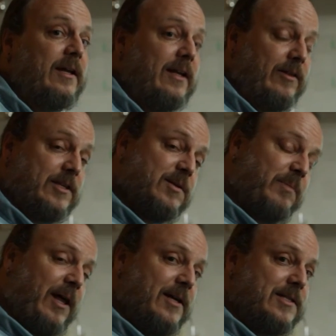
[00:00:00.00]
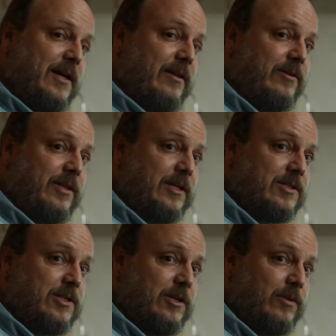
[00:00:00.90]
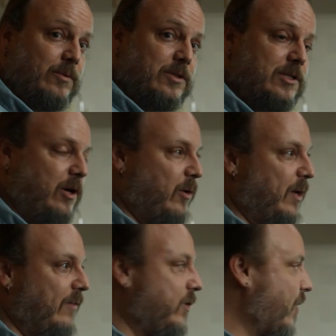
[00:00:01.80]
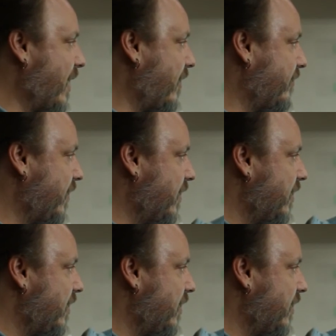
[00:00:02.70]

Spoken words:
Now this applies to other things too. So if you have